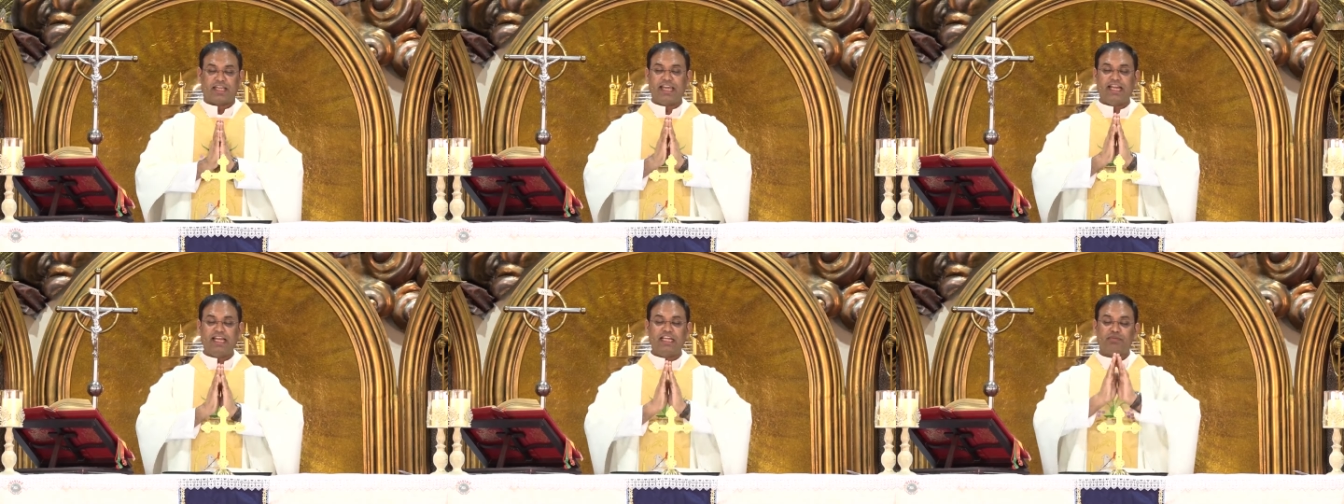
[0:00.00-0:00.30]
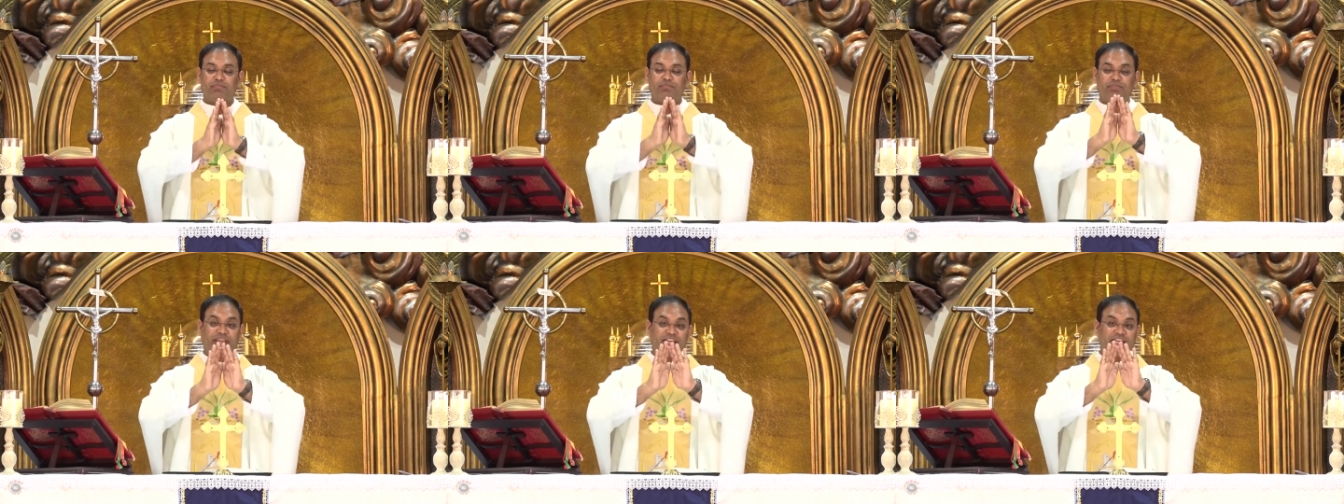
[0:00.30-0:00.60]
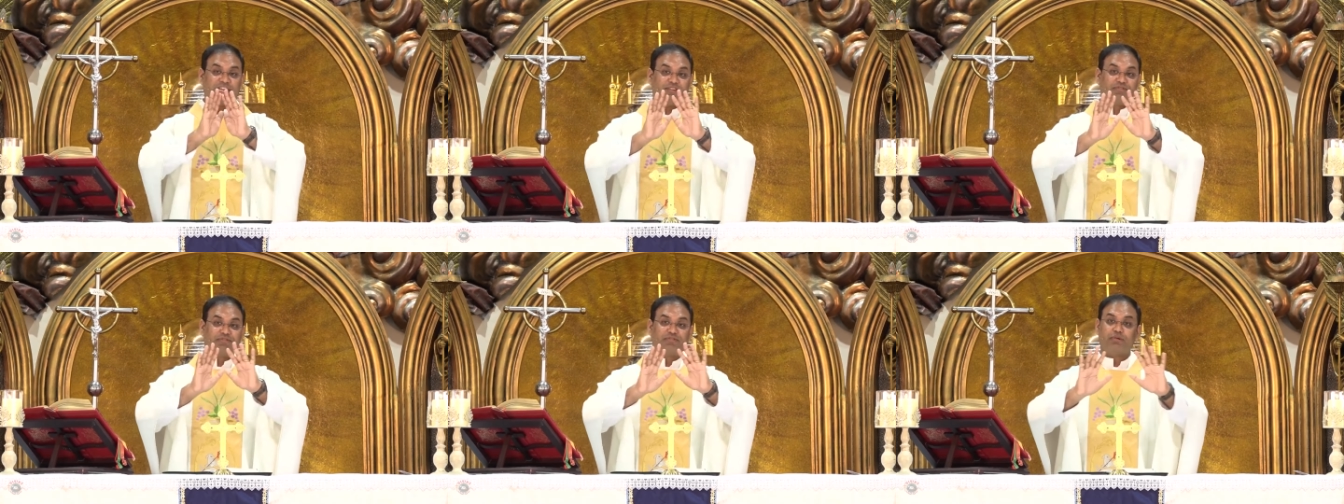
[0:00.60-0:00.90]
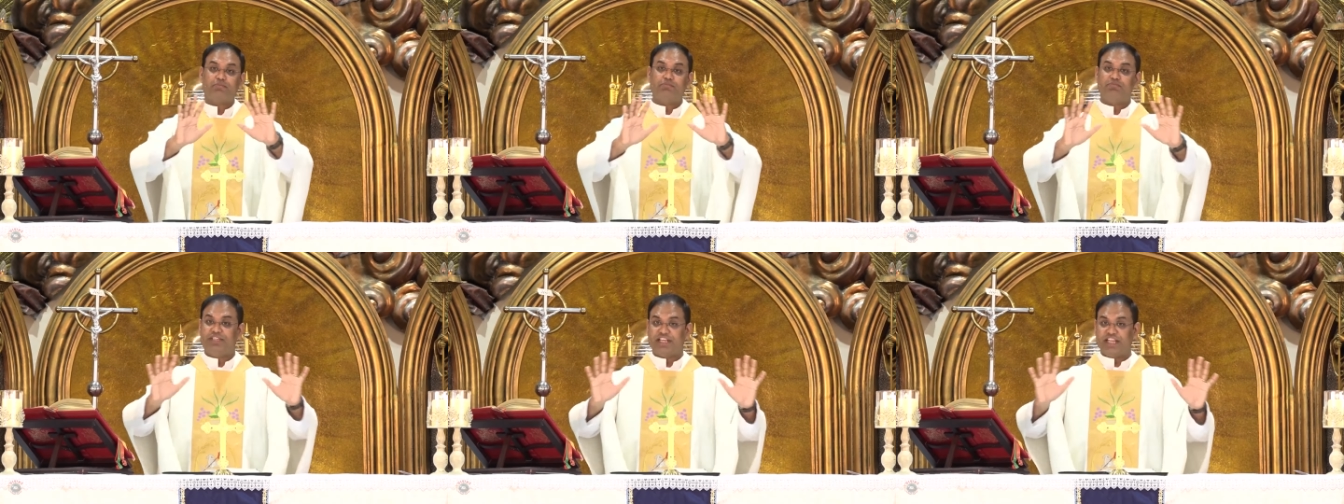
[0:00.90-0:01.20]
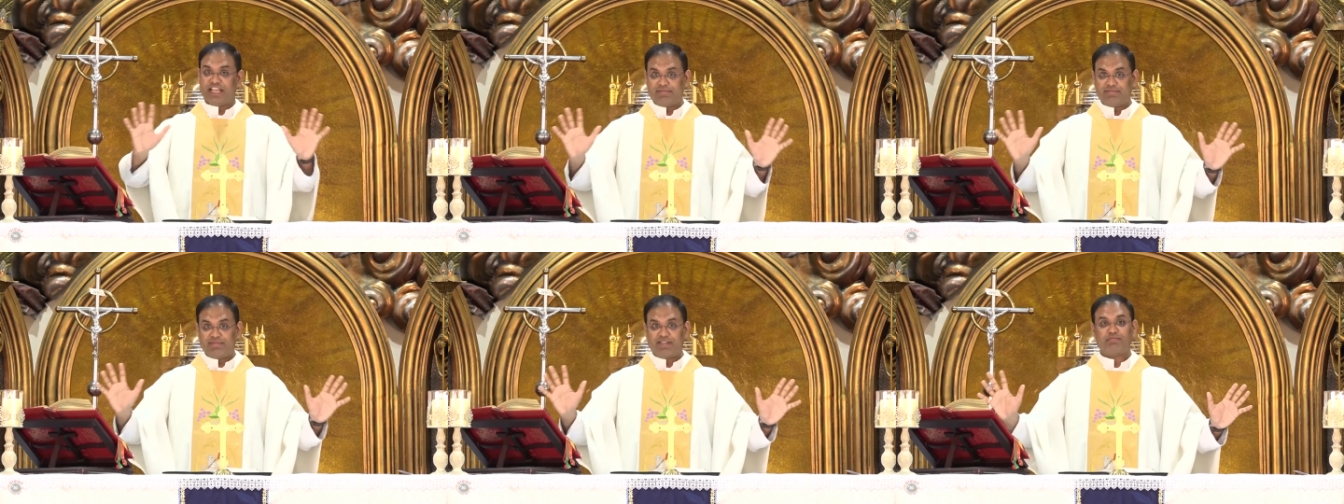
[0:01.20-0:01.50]
healed many from
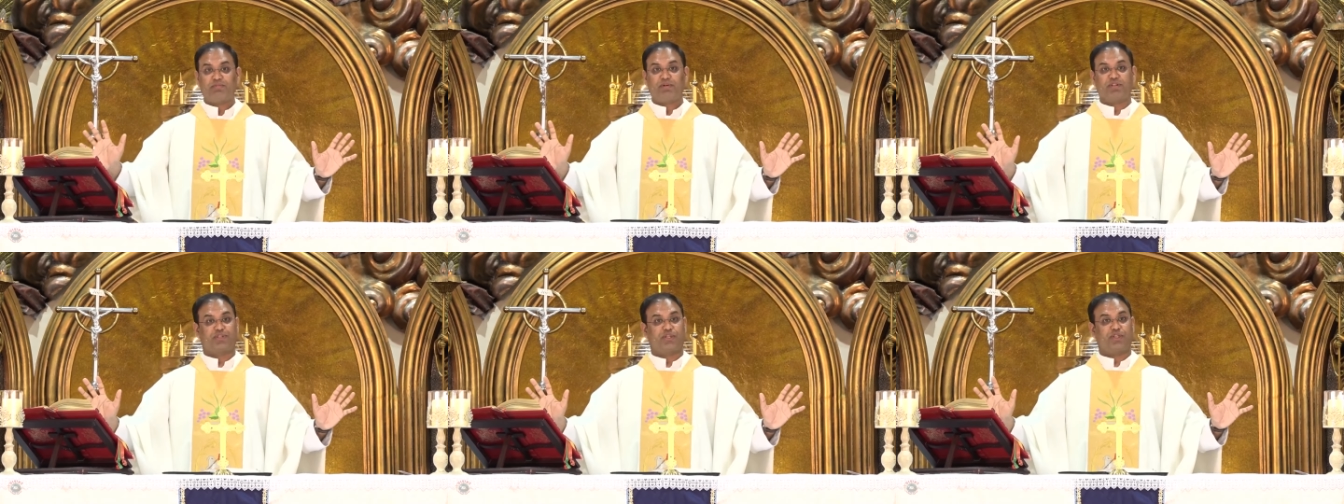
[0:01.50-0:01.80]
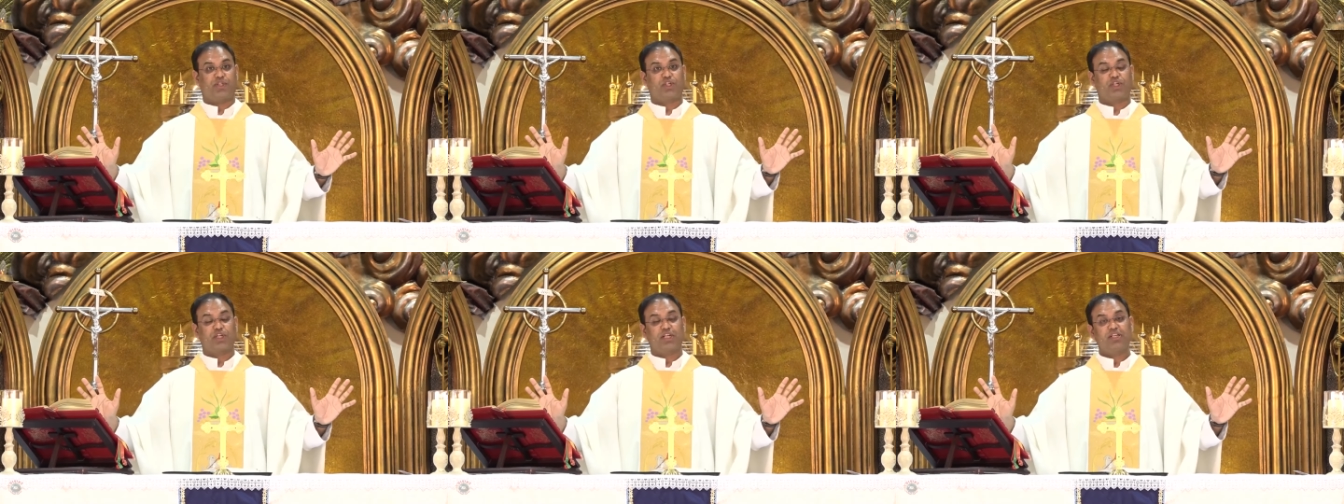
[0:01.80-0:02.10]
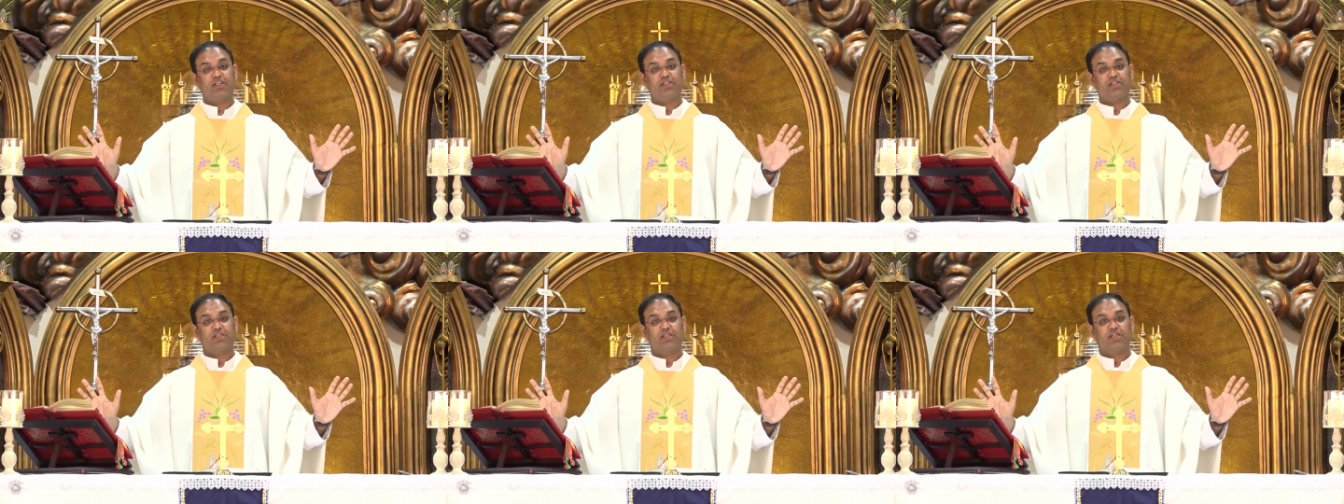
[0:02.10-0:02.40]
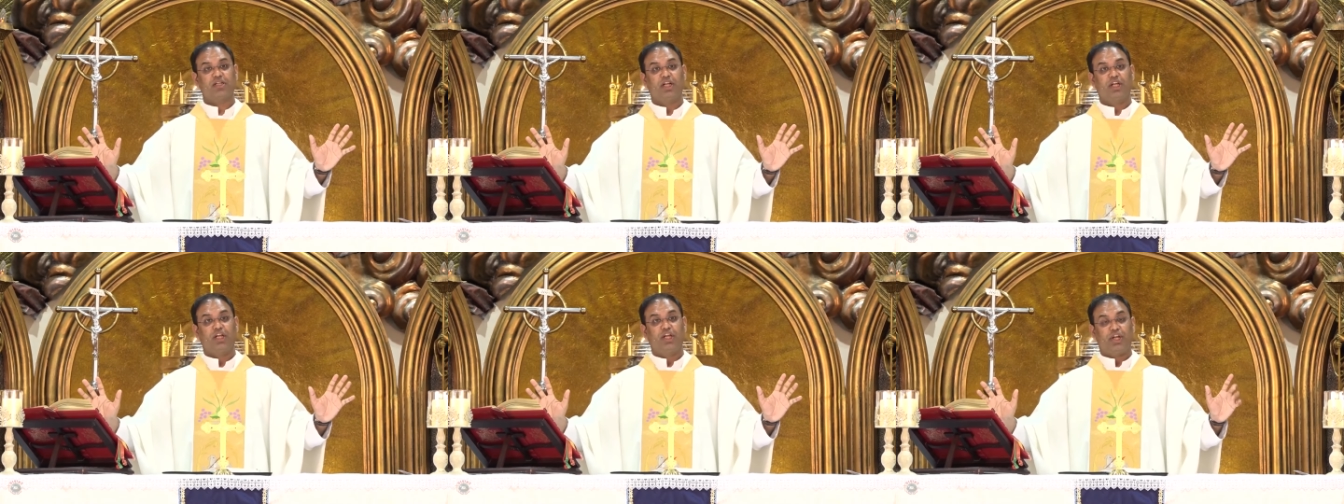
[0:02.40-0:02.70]
demon possession.